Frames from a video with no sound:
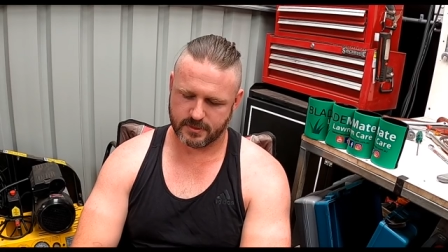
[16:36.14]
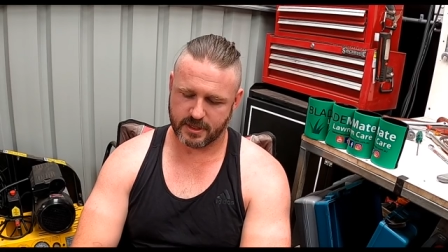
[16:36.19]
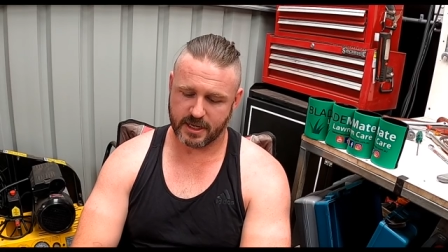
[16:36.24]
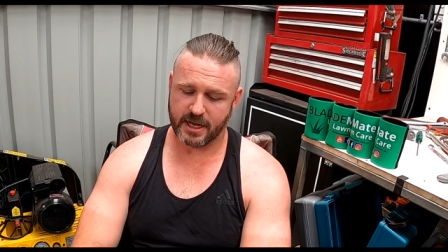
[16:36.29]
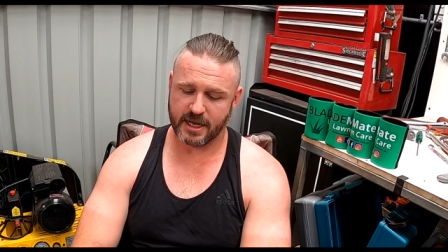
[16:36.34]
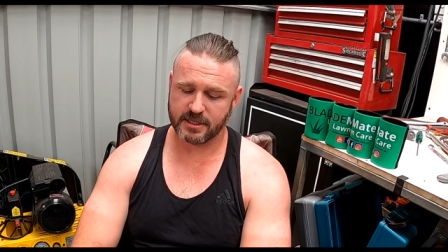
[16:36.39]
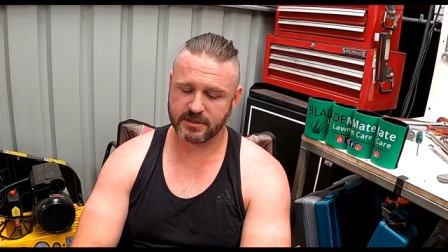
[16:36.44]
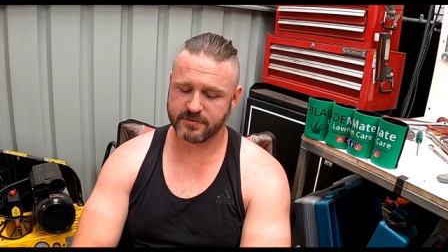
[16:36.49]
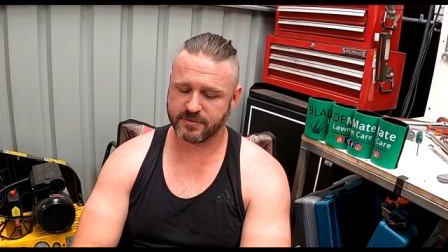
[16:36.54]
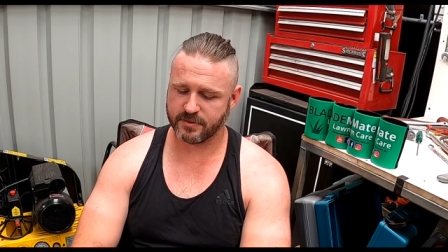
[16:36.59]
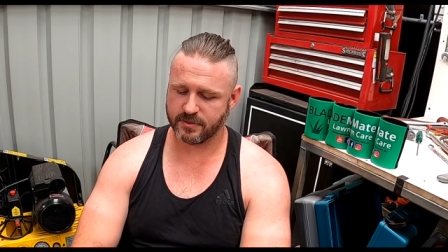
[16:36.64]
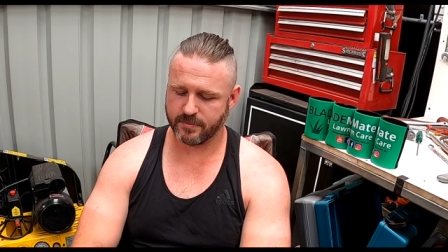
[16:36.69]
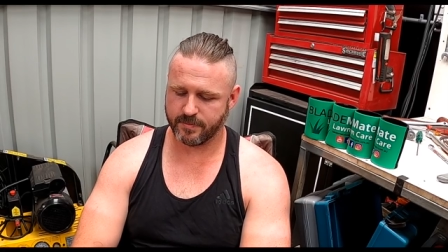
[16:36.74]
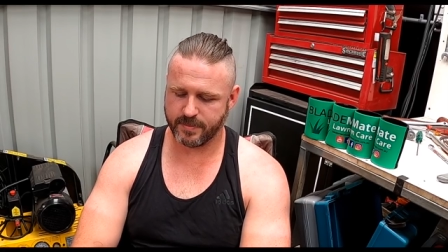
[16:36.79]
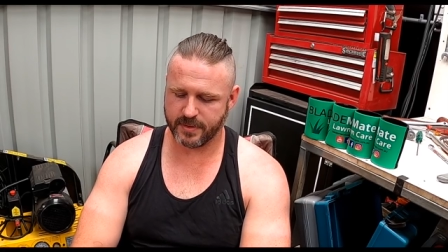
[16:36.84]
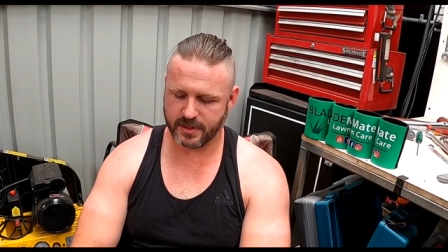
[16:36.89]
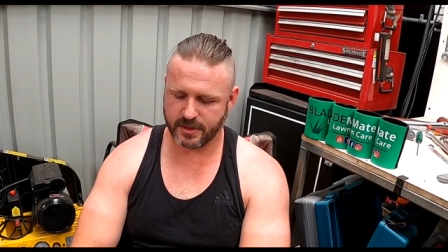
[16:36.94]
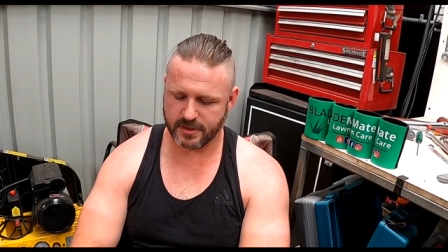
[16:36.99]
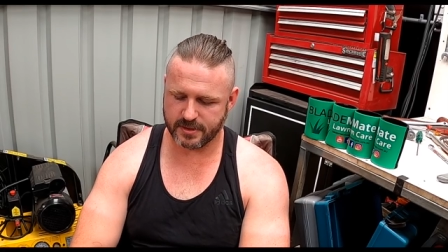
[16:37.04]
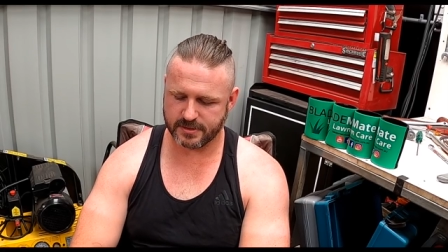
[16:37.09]
uh, as for the
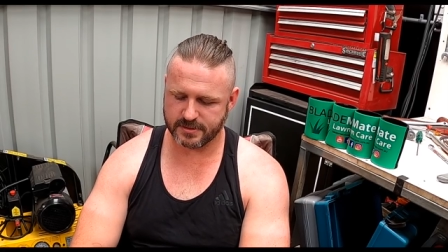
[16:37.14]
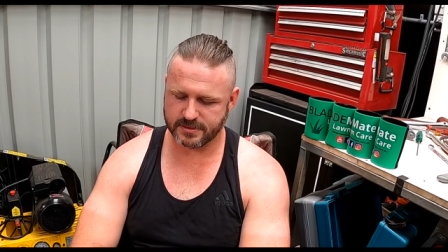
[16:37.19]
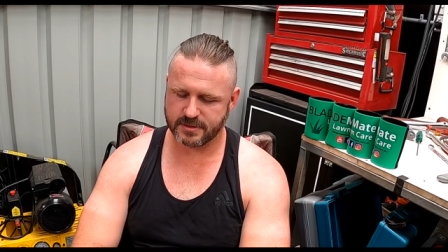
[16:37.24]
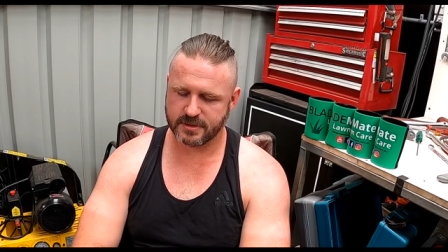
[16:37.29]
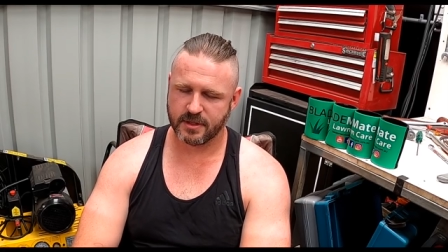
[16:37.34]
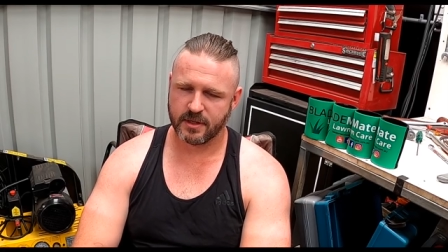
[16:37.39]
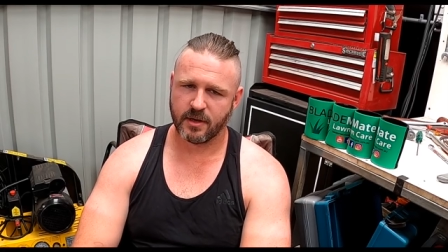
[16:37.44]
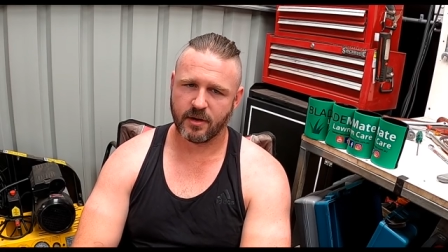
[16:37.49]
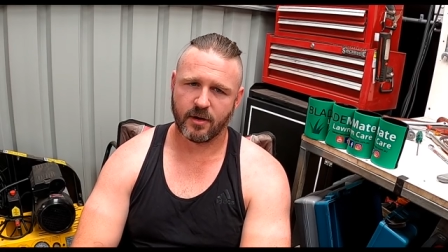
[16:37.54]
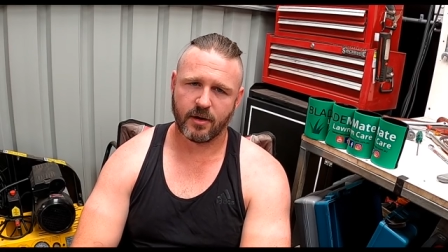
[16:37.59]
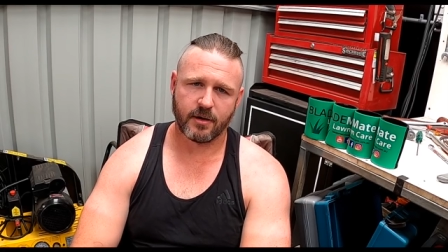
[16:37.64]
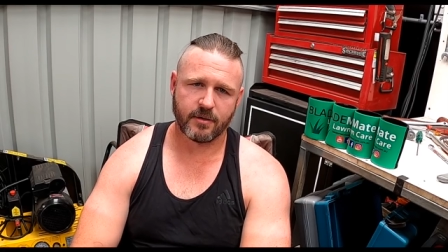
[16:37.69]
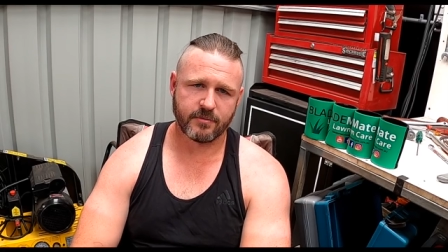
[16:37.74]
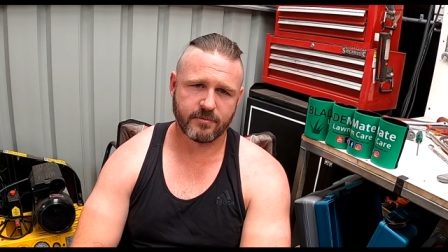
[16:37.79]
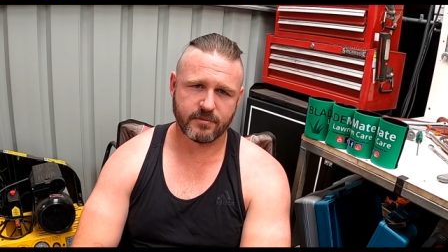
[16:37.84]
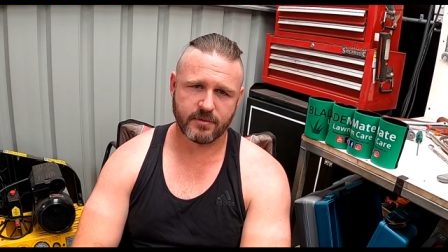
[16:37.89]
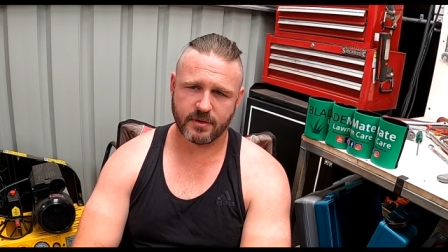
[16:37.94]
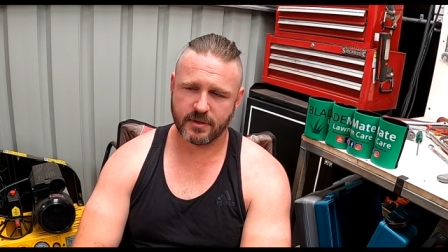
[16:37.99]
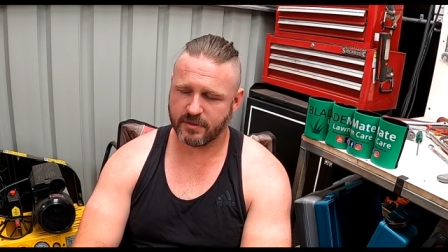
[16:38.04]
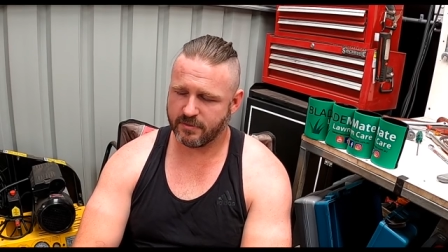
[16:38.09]
bees,
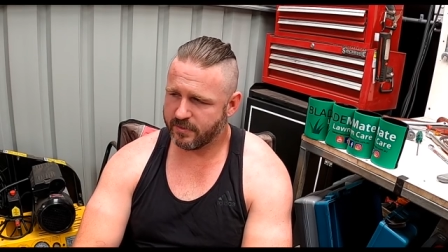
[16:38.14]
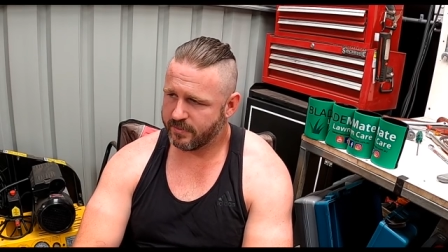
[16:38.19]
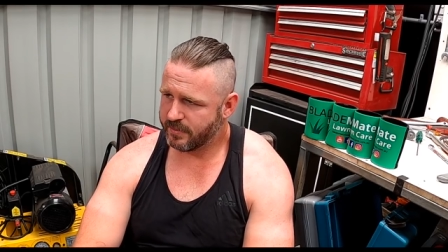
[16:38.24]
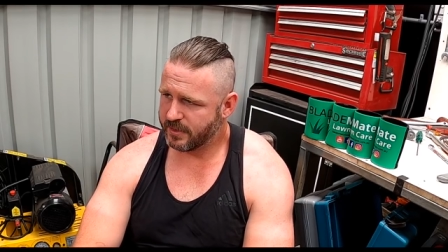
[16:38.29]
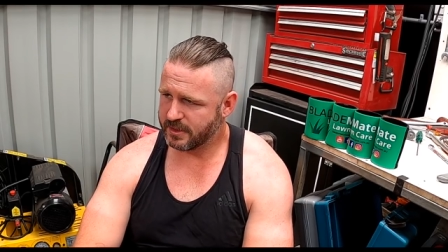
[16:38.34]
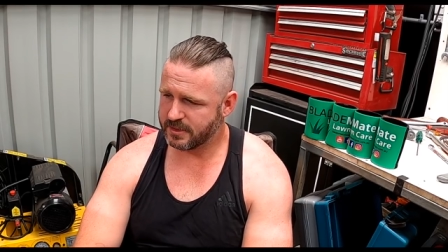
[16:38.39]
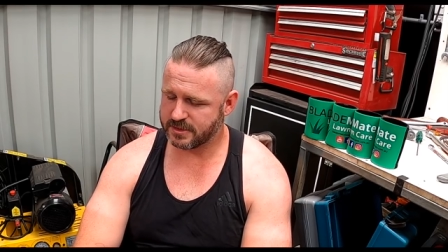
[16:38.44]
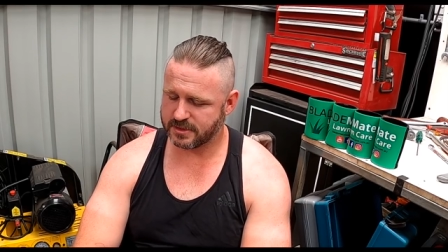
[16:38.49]
I've never been